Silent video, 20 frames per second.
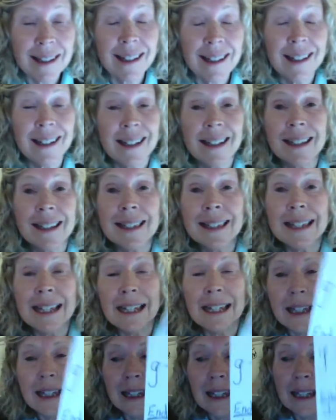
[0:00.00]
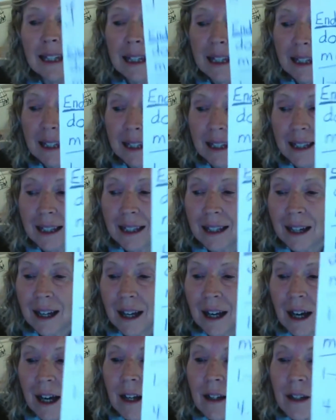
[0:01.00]
it is the E.
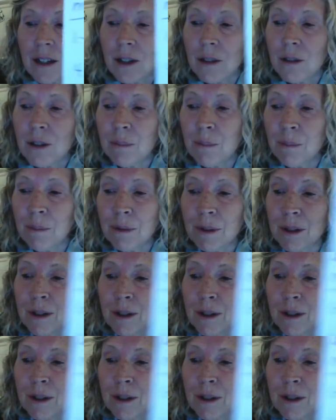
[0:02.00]
So to